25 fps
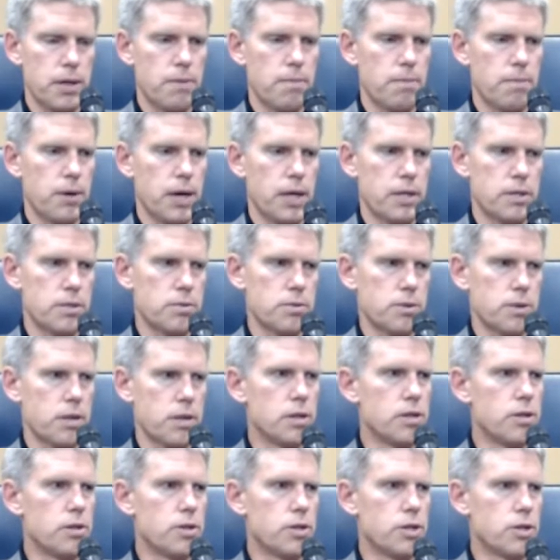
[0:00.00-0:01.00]
impressed with
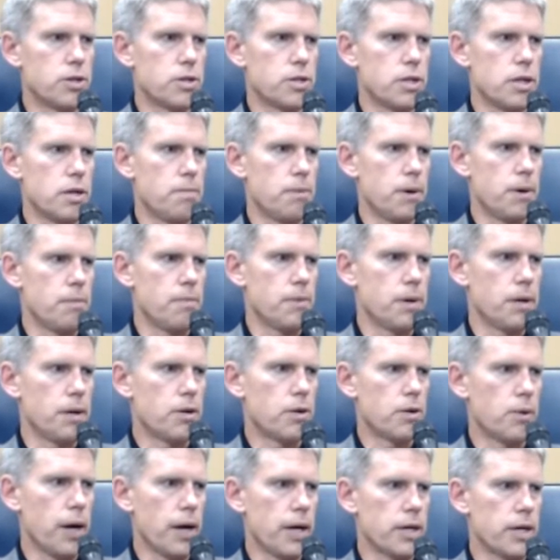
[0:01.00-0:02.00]
the New Jersey Department of
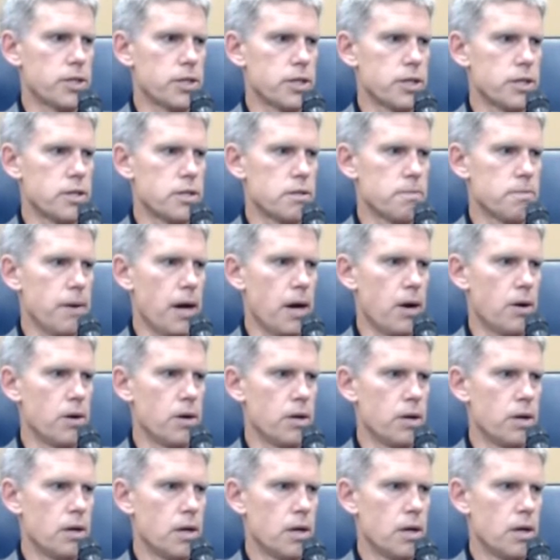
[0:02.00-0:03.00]
Corrections
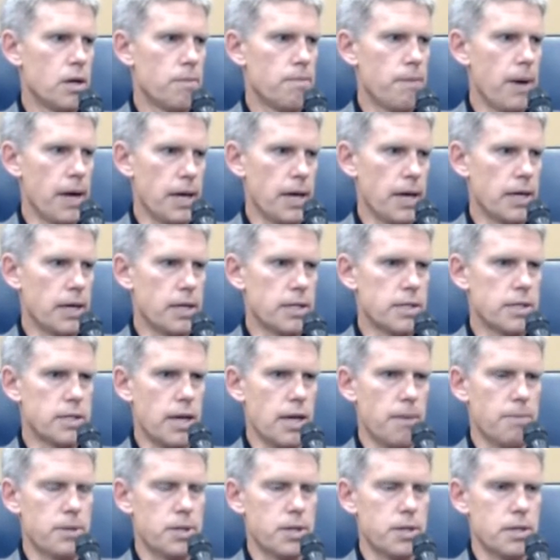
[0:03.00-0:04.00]
about making
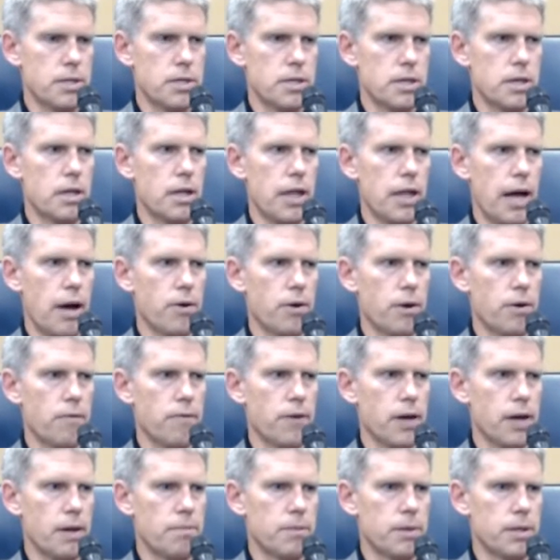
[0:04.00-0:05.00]
exceptions and
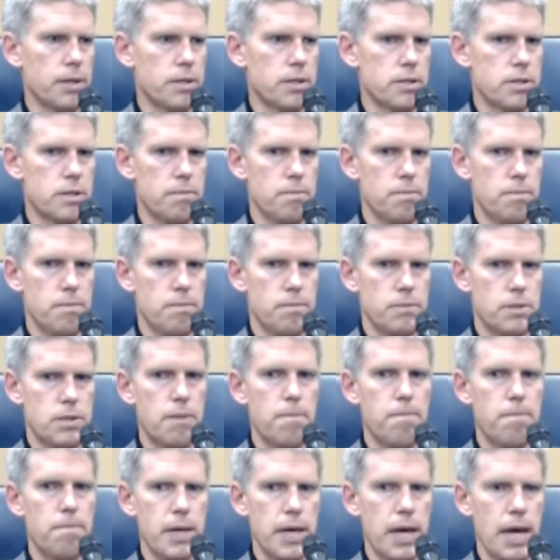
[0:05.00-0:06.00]
allowing families
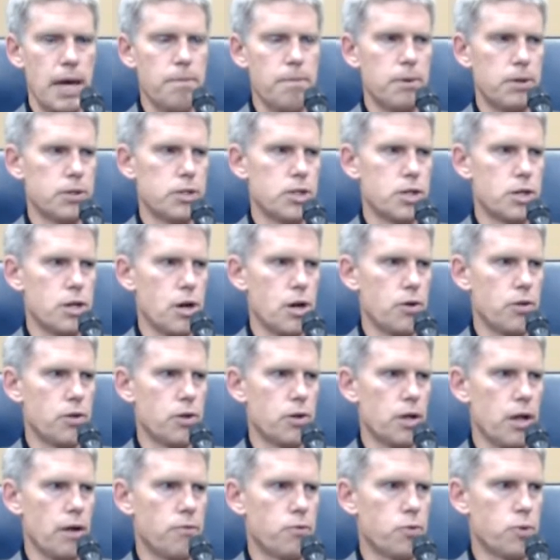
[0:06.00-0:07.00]
to be able to know
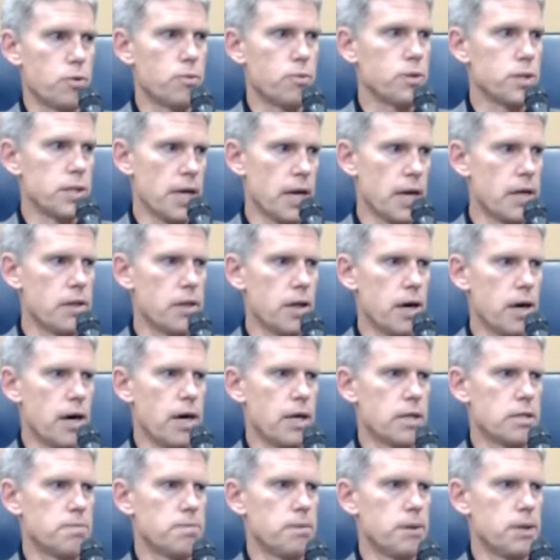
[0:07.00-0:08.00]
their loved one was in the
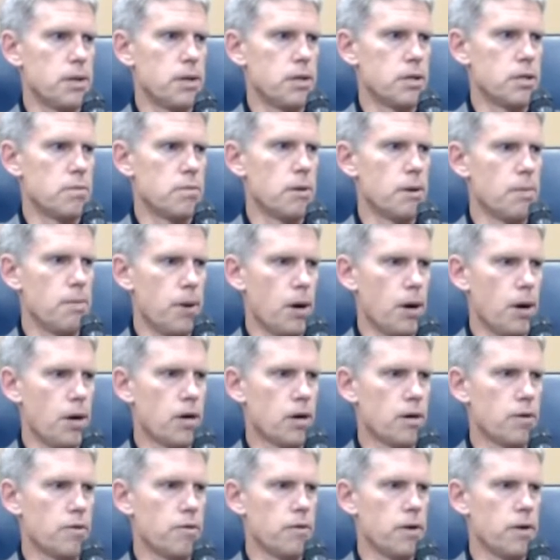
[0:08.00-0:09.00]
hospital, to be
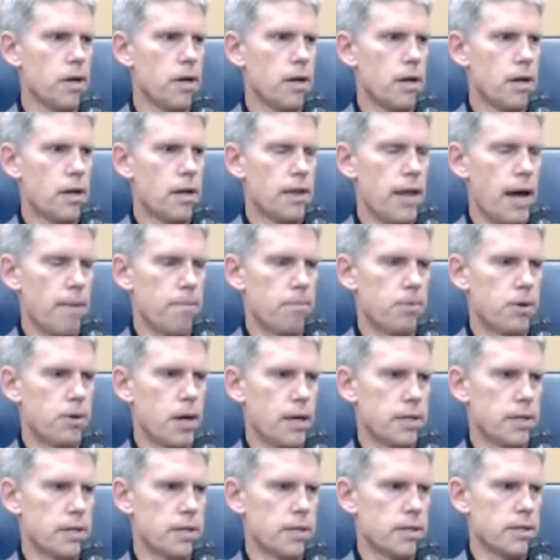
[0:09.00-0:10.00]
part of that
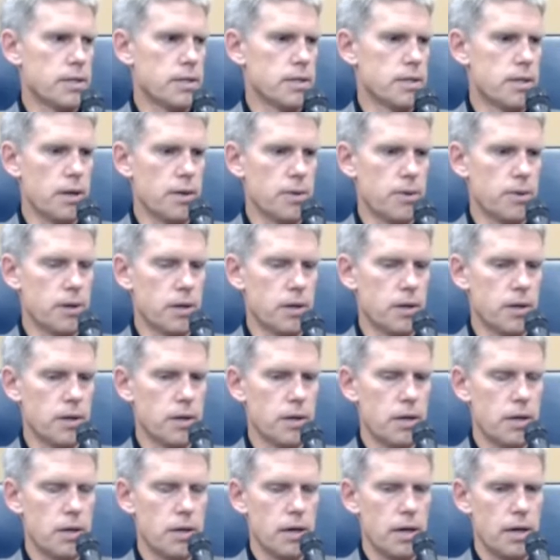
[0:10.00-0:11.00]
process as
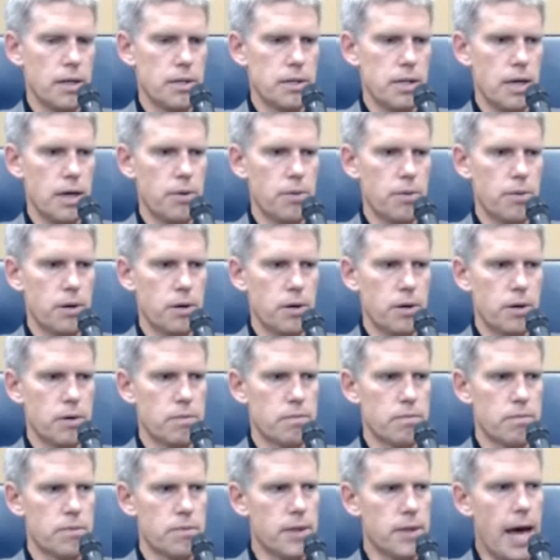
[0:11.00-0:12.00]
they
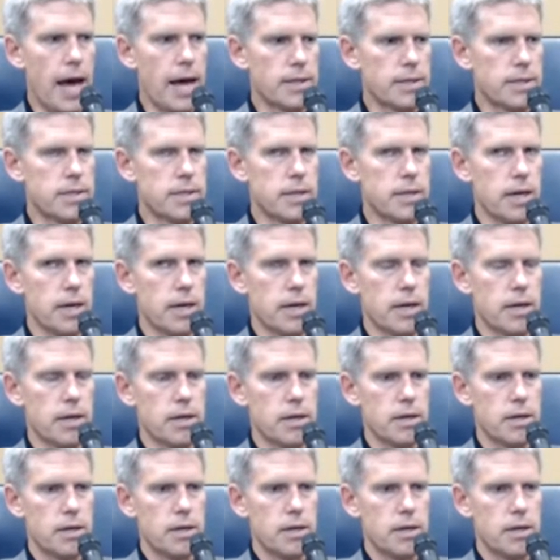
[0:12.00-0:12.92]
were that sick.